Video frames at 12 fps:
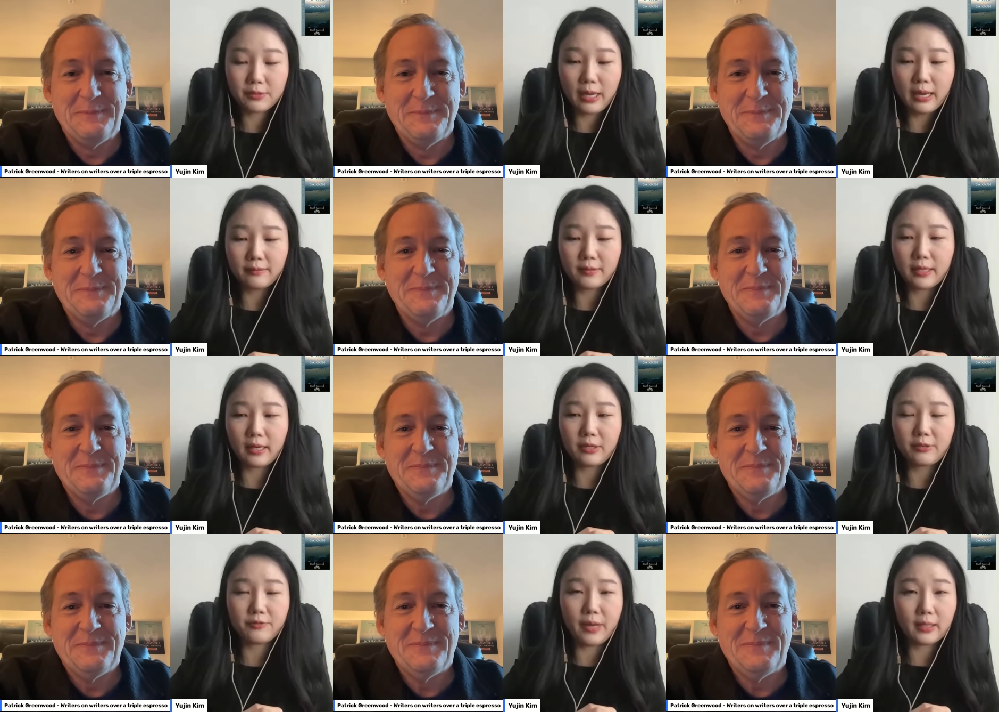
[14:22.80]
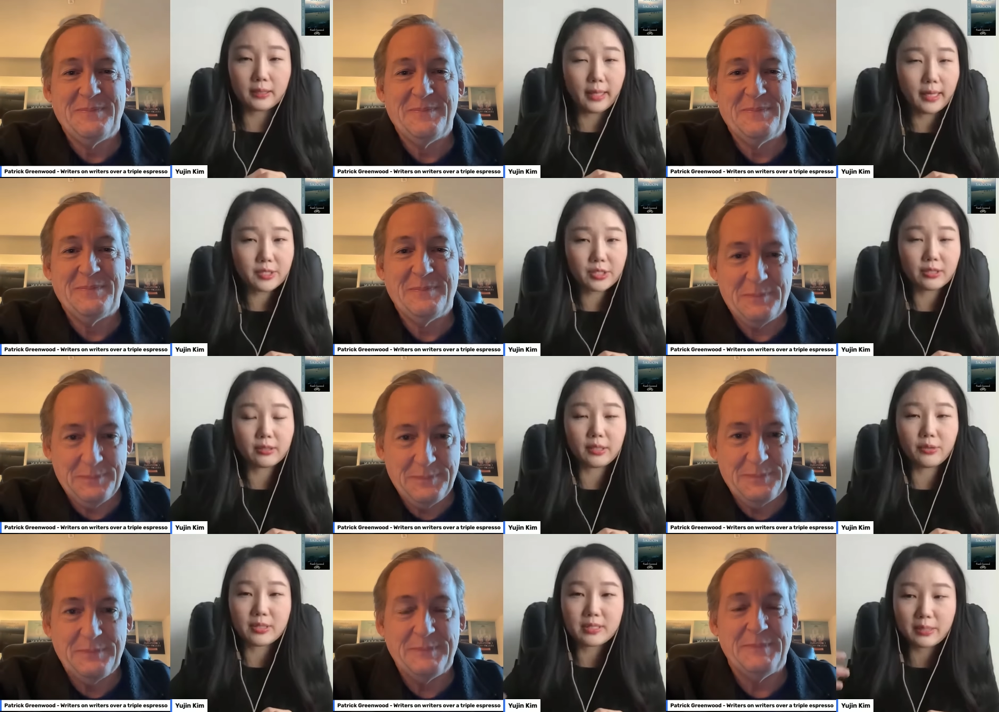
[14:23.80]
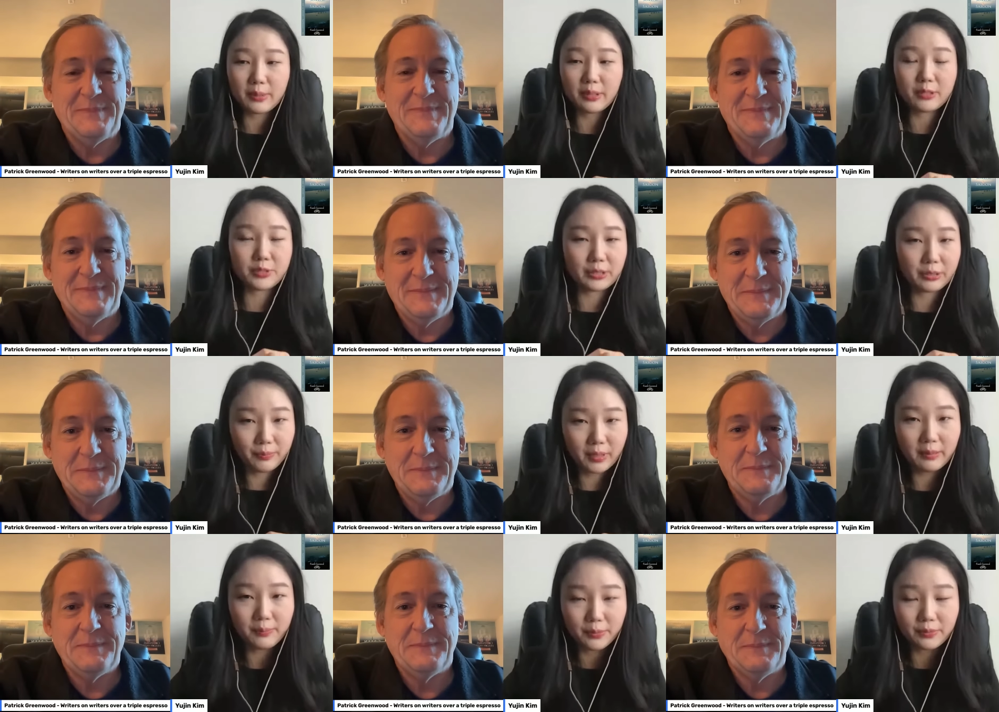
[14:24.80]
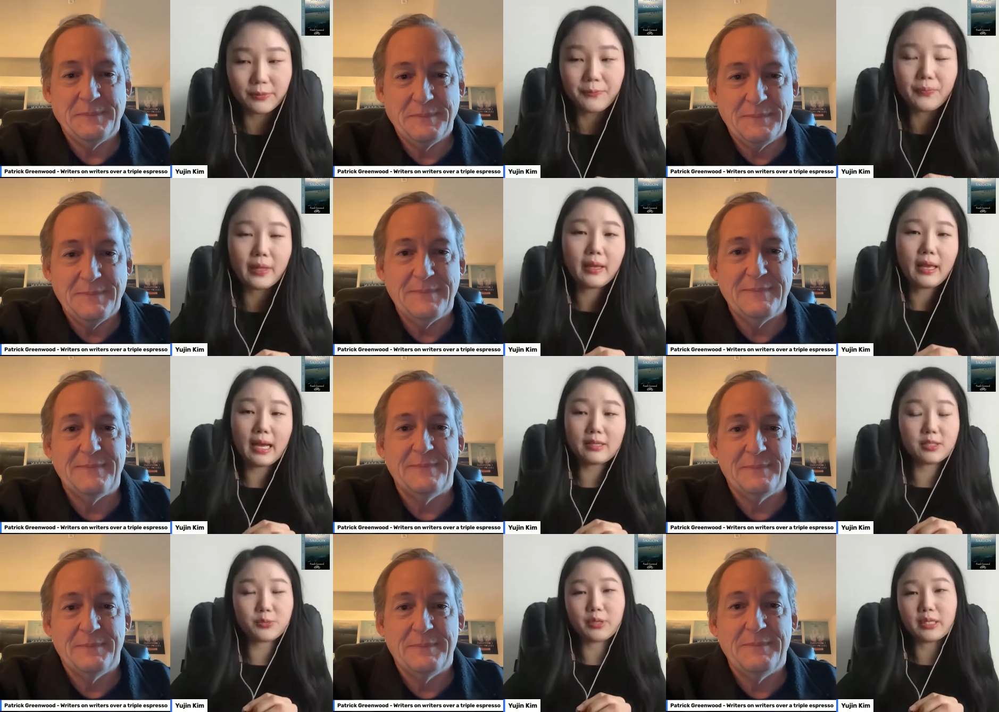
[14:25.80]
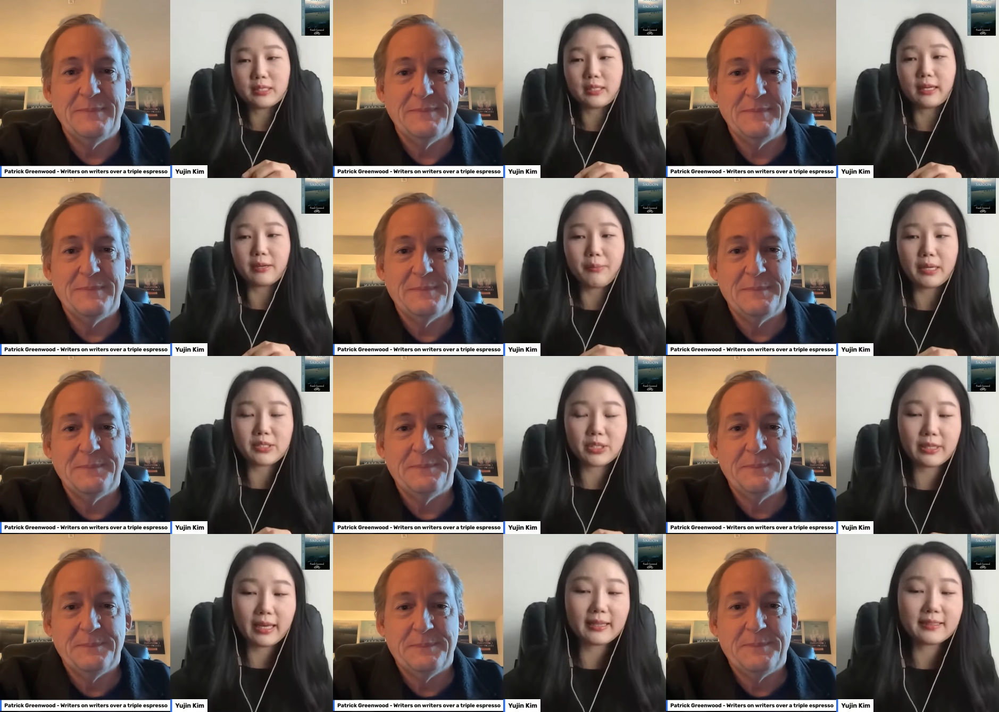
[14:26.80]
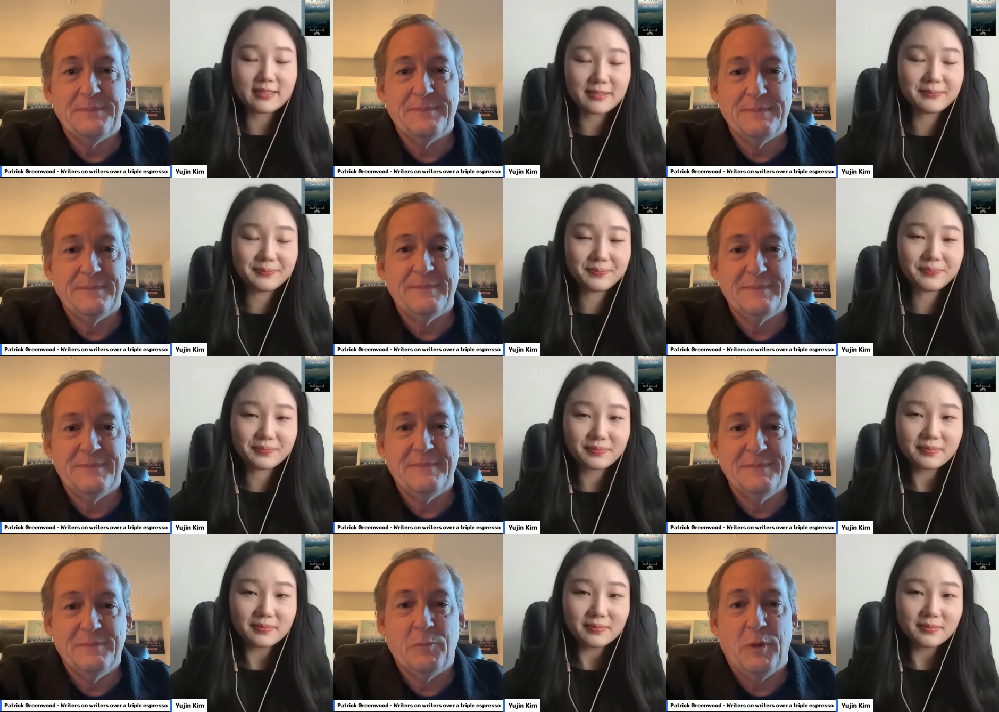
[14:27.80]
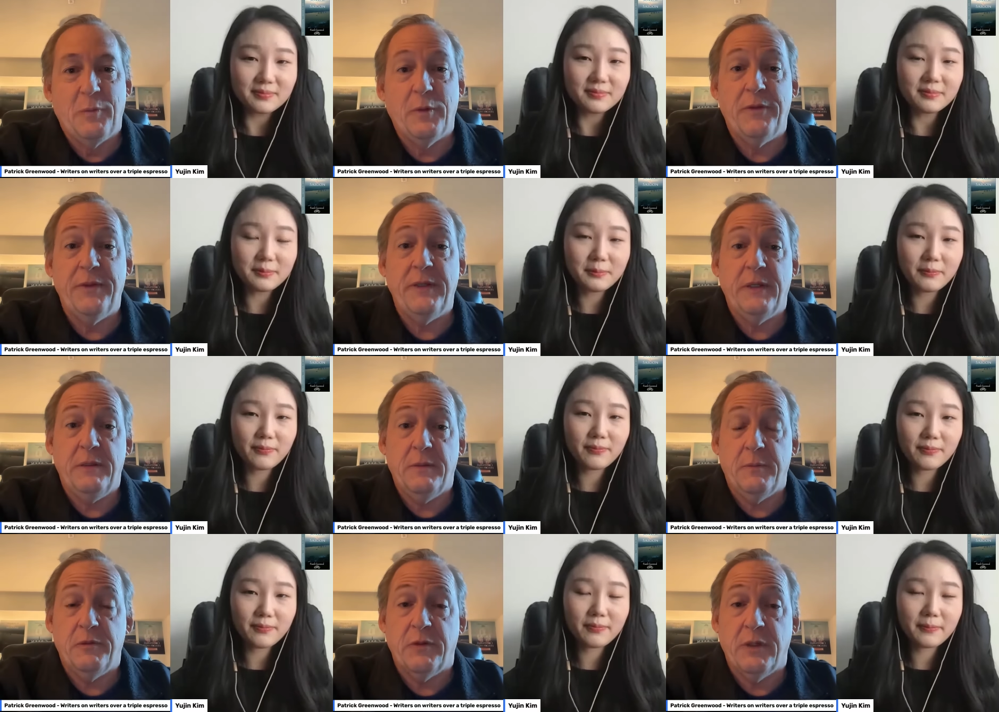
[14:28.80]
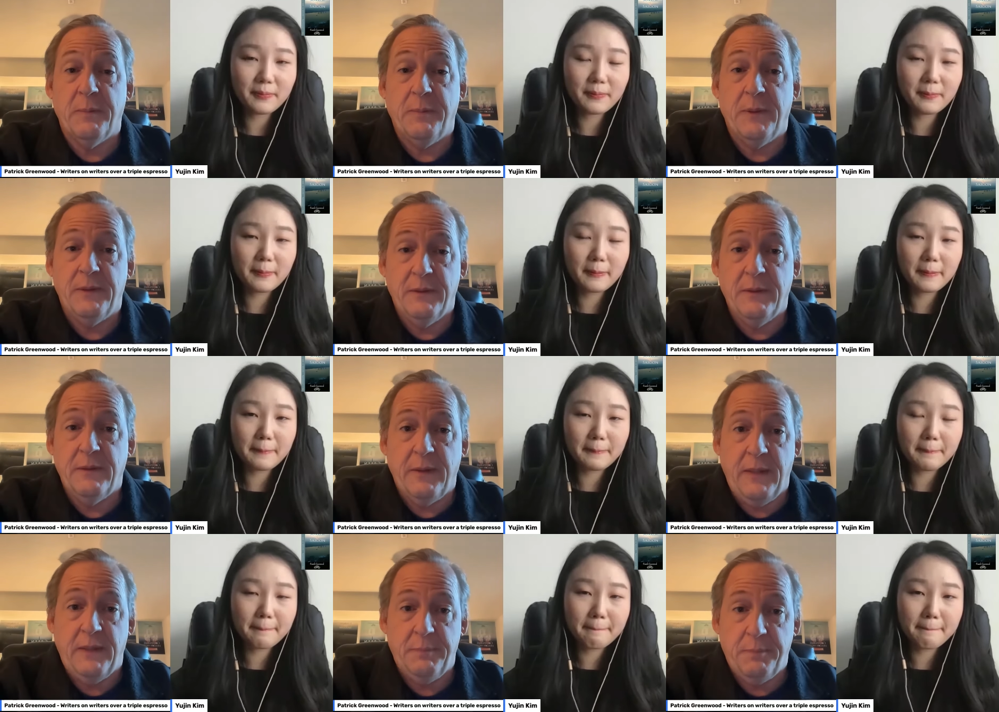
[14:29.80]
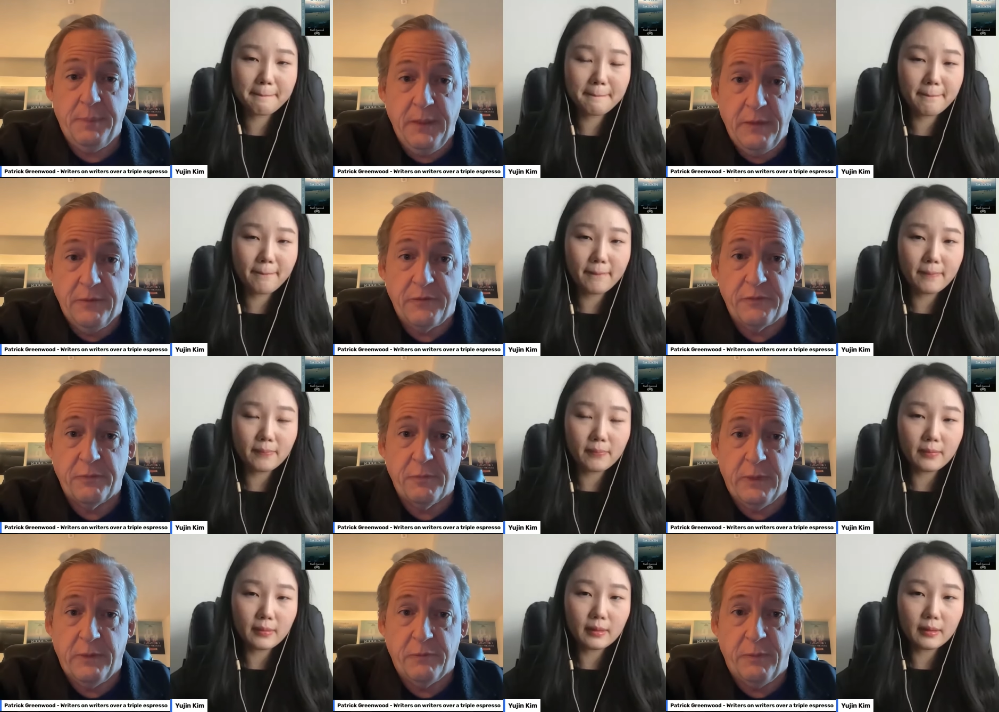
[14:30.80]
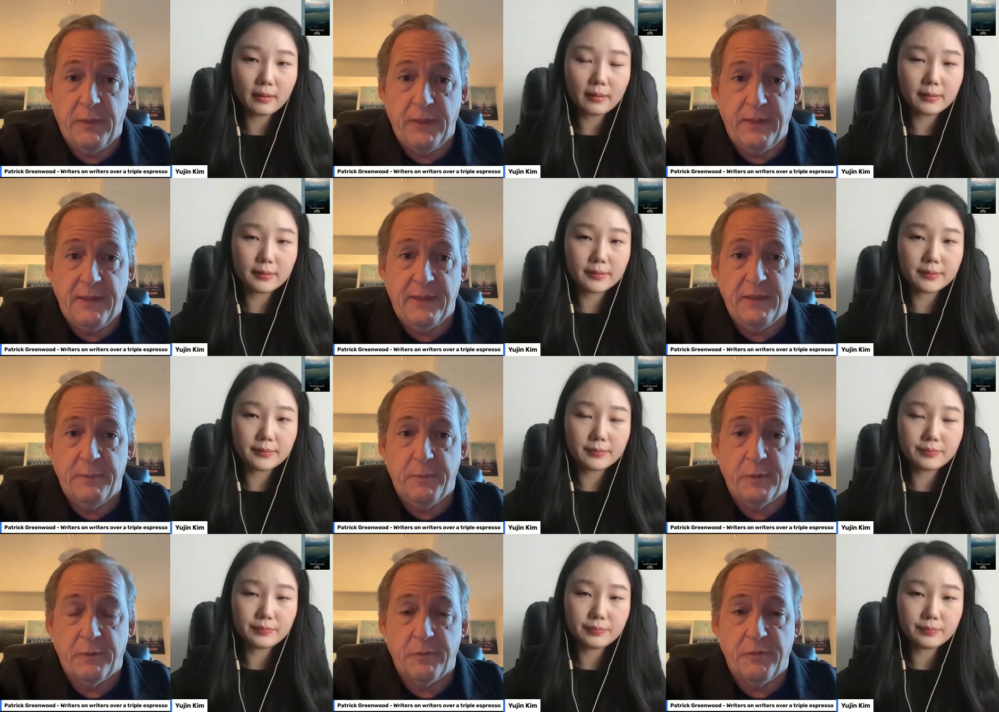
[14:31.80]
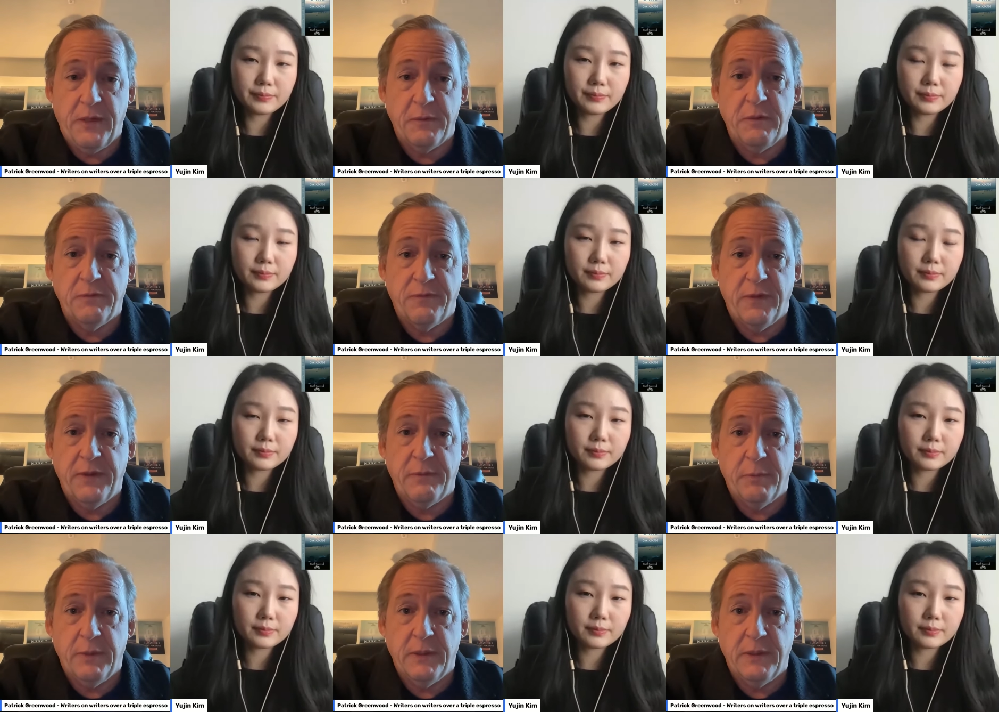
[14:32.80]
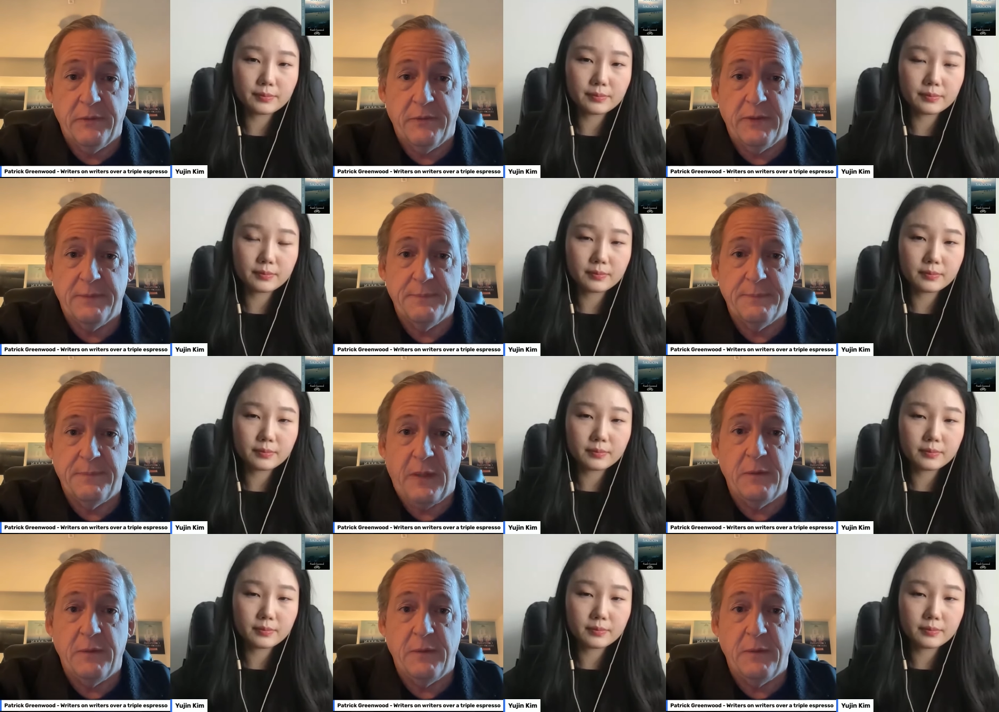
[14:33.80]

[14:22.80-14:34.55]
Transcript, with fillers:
Speaker 1: to have that kind of validation that you're similar mm-hmm. to other people. I mm-hmm. just wanted to like mention that.
Speaker 2: Well, one thing that was good about that piece when I was reading that in the book was how you finally realized that, how